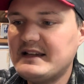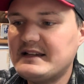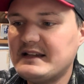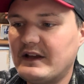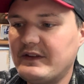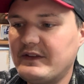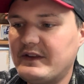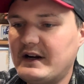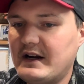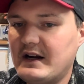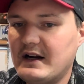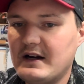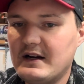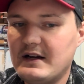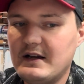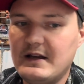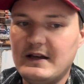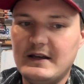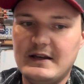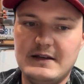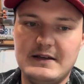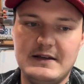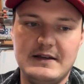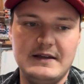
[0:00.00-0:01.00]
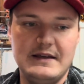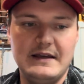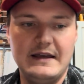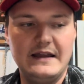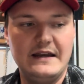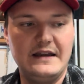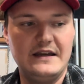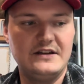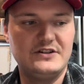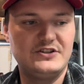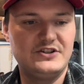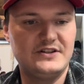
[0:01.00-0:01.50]
out there,
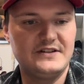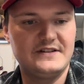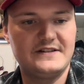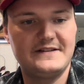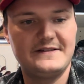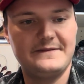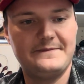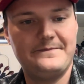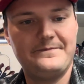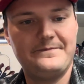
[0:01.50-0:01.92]
and it's just,